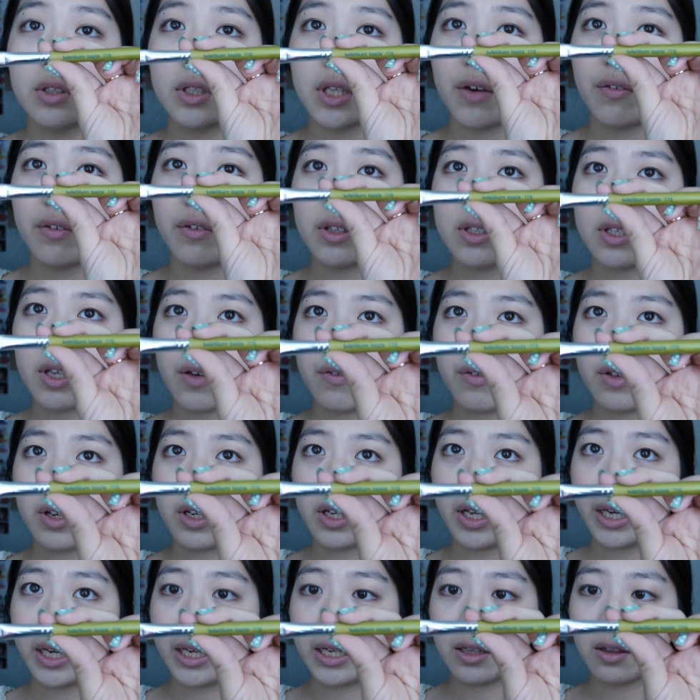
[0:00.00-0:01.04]

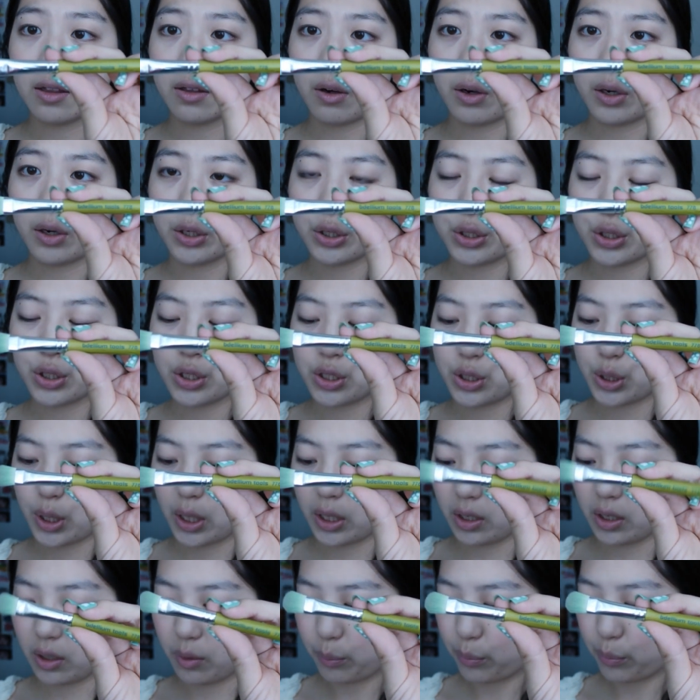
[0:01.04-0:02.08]
778 large
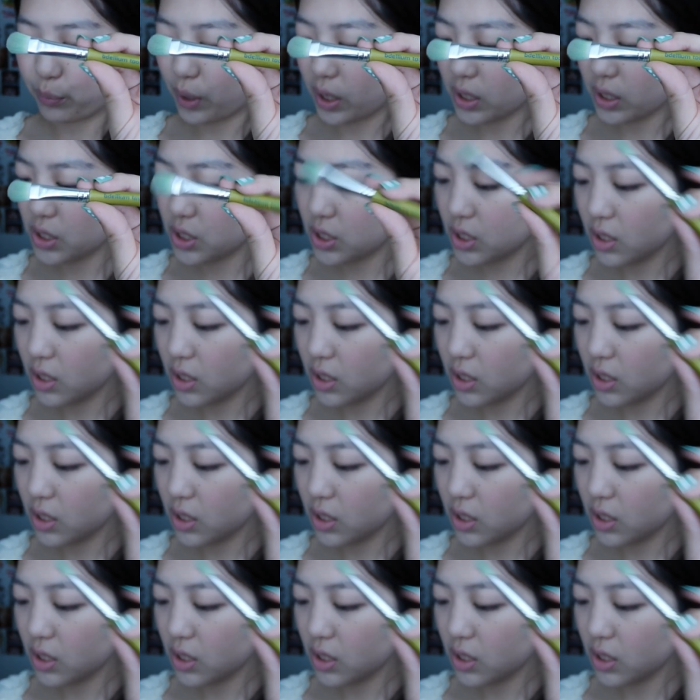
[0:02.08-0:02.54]
shading brush,